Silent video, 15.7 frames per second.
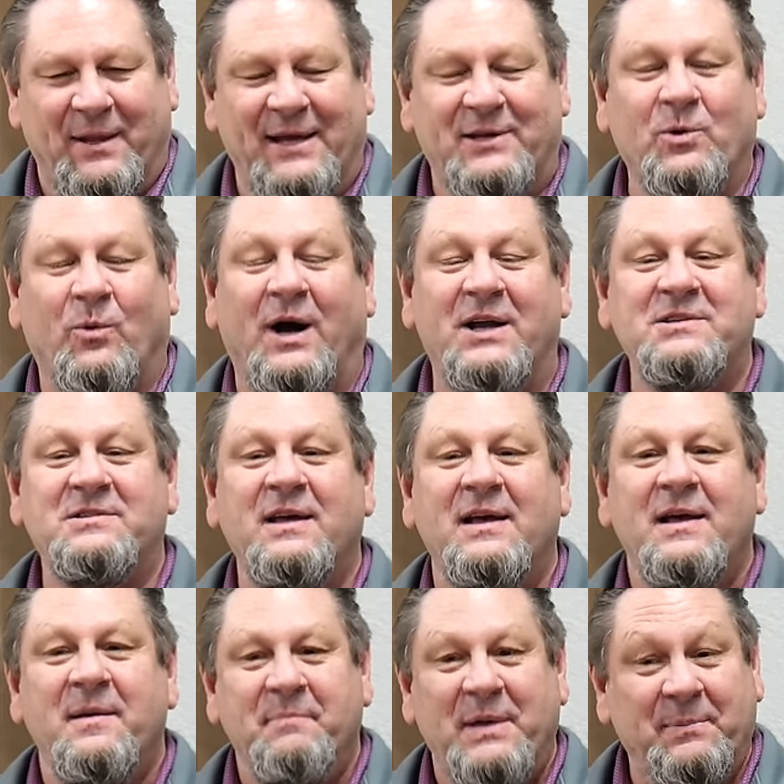like to watch
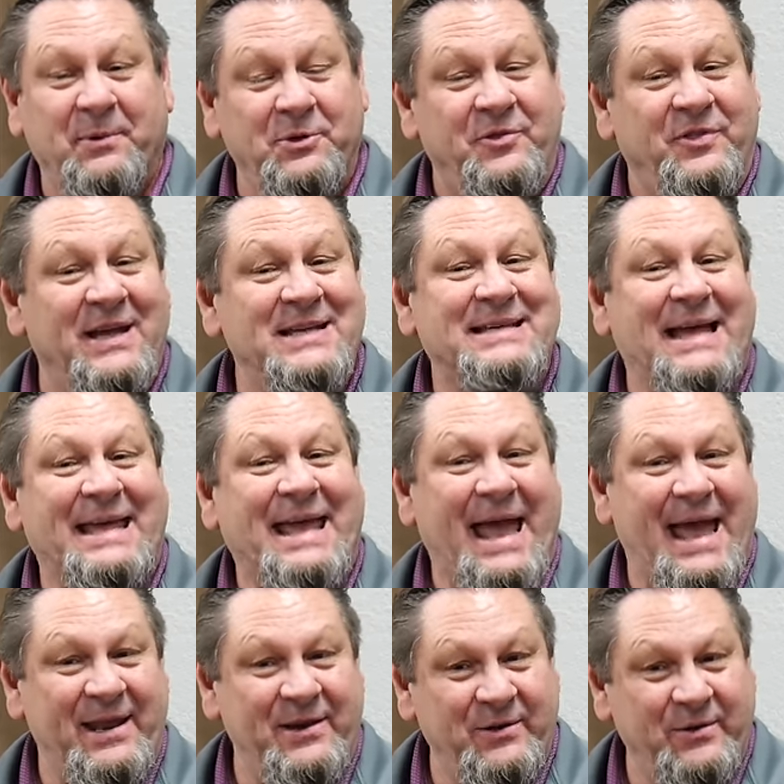people do things they
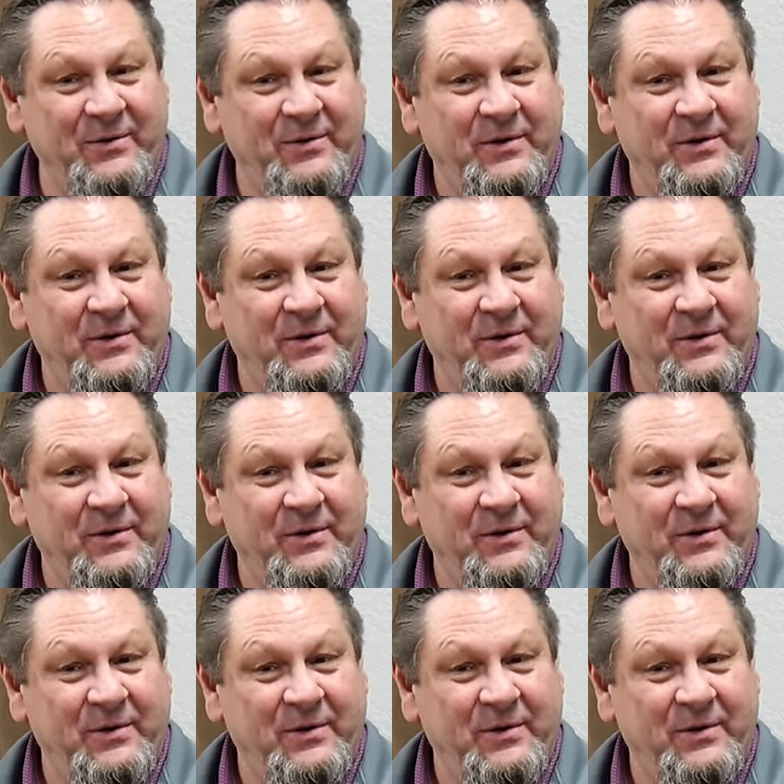can do.